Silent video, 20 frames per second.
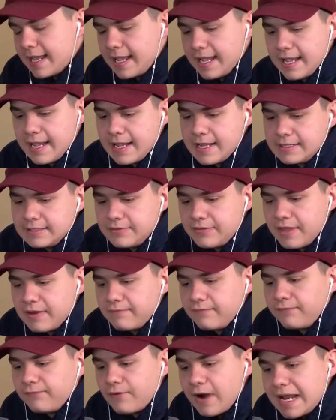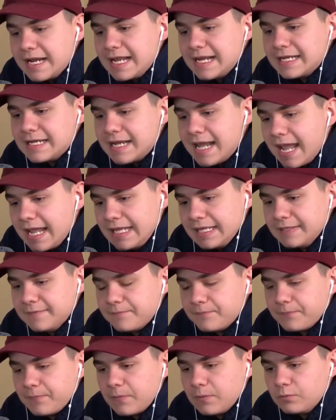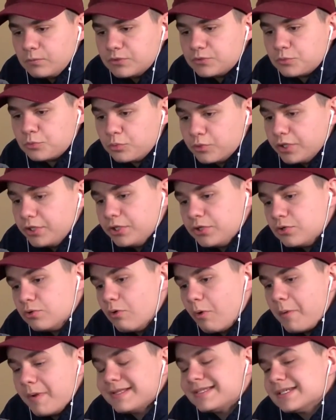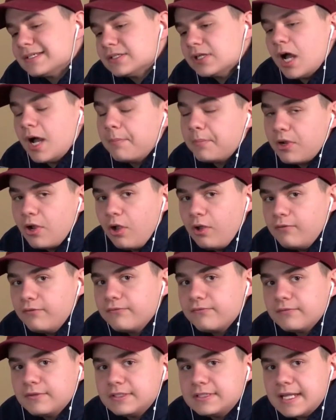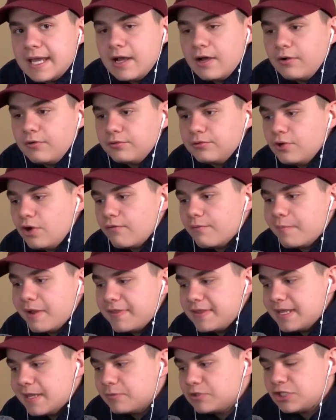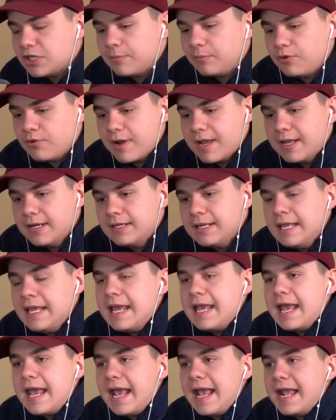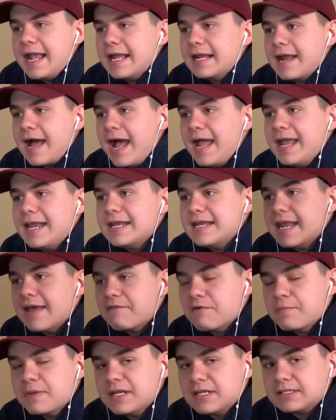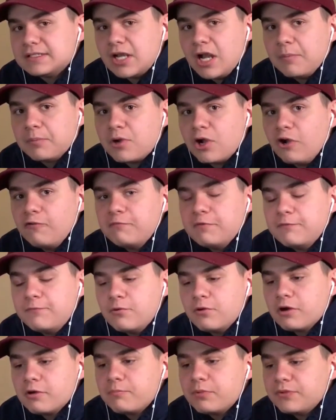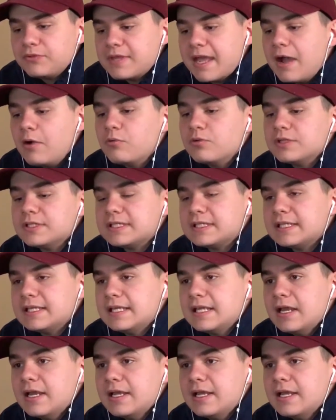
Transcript: And then Friday night was really cool. We went to Topgolf down over by the MGM Grand, and I had never been to Topgolf before, but that was